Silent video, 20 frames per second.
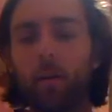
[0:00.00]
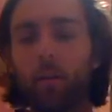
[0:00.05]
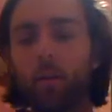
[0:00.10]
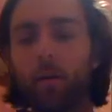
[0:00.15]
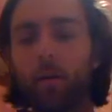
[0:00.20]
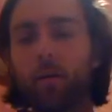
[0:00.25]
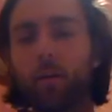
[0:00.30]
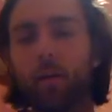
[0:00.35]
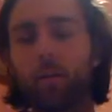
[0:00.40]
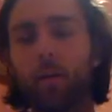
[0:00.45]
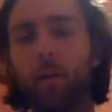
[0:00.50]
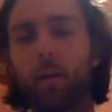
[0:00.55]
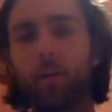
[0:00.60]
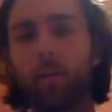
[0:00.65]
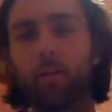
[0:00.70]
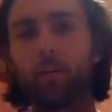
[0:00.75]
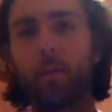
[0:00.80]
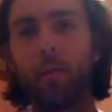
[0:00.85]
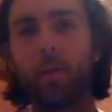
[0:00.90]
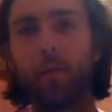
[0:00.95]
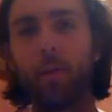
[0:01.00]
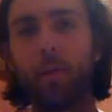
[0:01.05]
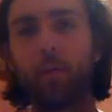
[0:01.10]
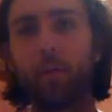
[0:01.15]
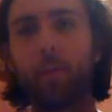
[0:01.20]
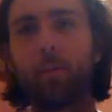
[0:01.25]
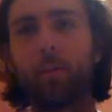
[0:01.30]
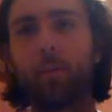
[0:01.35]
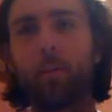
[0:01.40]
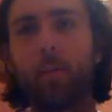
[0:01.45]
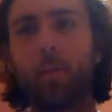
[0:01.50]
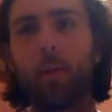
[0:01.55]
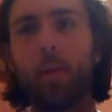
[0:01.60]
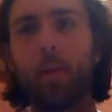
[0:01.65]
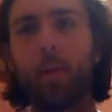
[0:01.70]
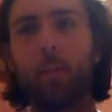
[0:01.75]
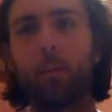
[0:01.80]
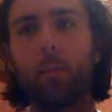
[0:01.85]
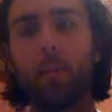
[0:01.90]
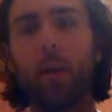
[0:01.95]
um, on the small small level.
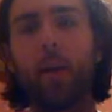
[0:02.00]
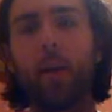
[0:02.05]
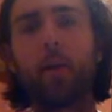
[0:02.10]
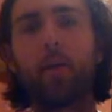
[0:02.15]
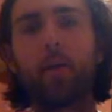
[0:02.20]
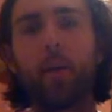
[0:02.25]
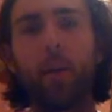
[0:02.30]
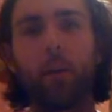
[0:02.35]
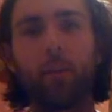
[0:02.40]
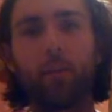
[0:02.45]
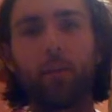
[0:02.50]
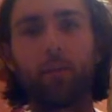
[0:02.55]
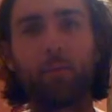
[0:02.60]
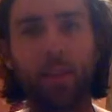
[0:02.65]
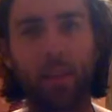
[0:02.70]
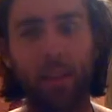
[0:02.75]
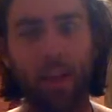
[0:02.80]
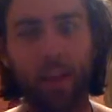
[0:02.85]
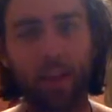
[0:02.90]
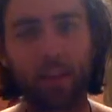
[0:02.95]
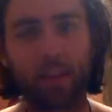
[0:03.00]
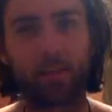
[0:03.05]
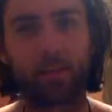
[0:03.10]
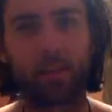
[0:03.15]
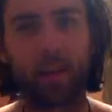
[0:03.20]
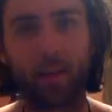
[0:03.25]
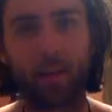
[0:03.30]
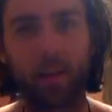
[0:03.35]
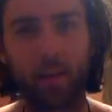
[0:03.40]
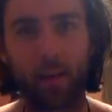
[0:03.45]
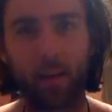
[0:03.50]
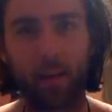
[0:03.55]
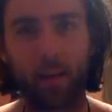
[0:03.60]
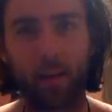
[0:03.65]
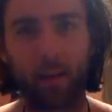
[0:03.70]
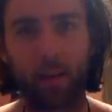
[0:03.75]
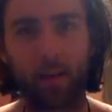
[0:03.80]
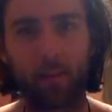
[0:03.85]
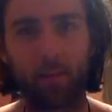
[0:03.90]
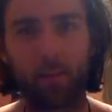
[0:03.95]
But now you have plasma in the
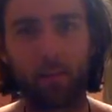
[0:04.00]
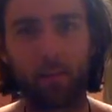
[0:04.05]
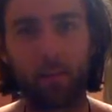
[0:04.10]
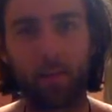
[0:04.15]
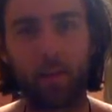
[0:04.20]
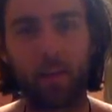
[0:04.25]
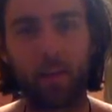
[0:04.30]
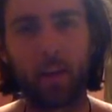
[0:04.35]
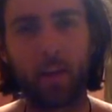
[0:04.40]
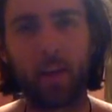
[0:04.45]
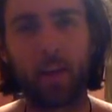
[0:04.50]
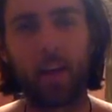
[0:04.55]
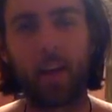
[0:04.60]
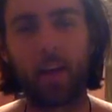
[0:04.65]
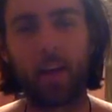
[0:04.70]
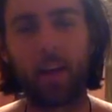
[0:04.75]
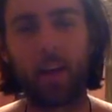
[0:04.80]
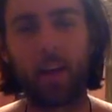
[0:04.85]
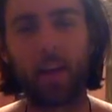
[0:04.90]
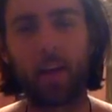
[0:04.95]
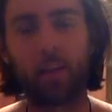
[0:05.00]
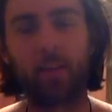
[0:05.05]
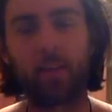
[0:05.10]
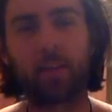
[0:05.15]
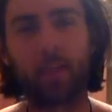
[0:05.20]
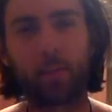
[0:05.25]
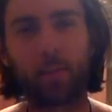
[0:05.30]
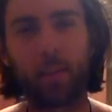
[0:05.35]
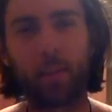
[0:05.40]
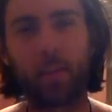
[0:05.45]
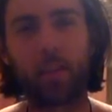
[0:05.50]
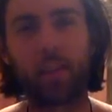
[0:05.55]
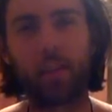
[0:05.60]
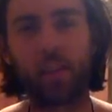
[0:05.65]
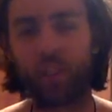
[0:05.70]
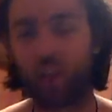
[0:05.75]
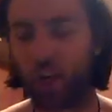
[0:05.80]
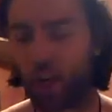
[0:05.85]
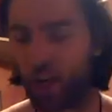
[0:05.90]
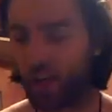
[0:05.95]
air, and you're spinning a
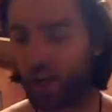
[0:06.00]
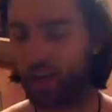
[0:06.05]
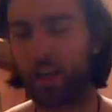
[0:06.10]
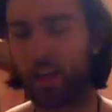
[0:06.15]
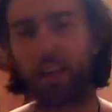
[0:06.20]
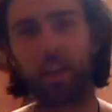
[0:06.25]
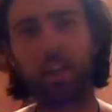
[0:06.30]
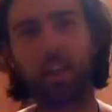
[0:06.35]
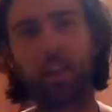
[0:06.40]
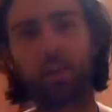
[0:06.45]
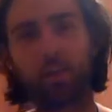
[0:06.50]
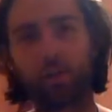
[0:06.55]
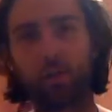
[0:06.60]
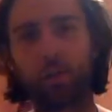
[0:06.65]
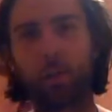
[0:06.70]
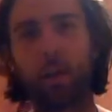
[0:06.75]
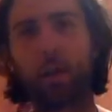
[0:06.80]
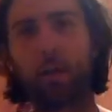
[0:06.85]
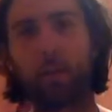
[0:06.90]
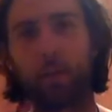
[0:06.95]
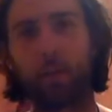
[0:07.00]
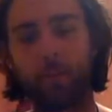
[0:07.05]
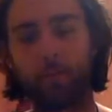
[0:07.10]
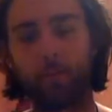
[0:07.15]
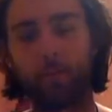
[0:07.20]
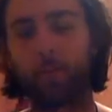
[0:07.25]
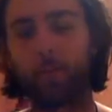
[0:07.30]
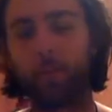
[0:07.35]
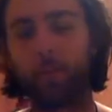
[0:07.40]
giant electromagnet.